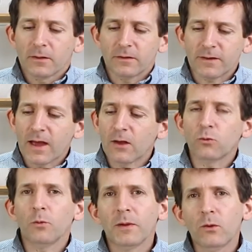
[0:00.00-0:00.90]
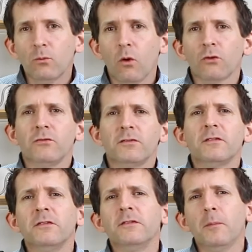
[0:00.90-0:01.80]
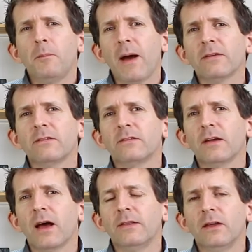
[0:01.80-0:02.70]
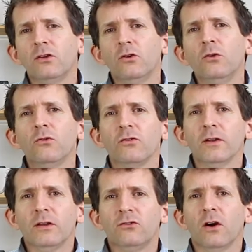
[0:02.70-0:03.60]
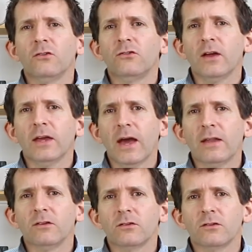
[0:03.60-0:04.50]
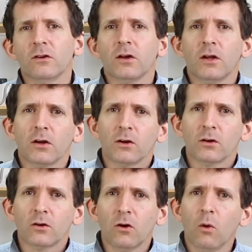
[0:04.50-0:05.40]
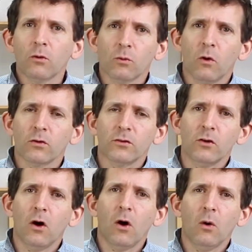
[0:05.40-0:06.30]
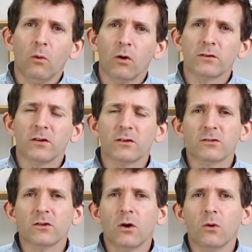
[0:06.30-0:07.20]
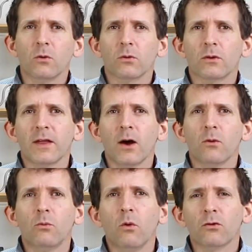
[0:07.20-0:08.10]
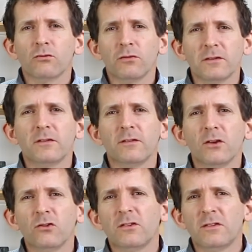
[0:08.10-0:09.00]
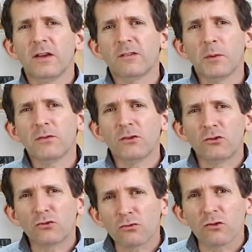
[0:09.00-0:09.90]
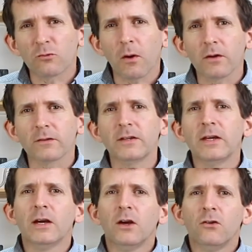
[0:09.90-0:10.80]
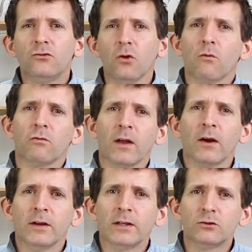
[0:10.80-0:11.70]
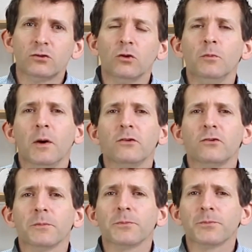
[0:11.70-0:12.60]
The scales will be water resistant at best, and they're usually judged against cold water, not hot water. So that water resistance you should see is a bit of an insurance policy. Don't rely on it too much.